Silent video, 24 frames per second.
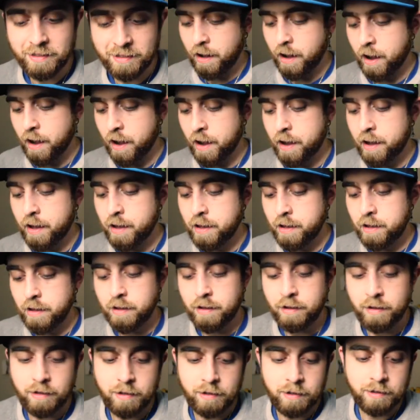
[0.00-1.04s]
I
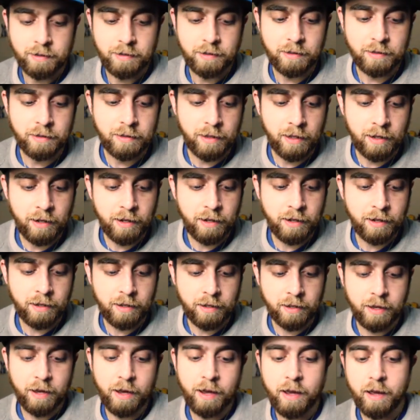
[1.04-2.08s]
didn't
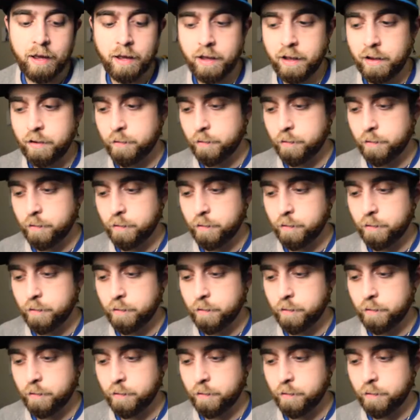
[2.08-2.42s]
get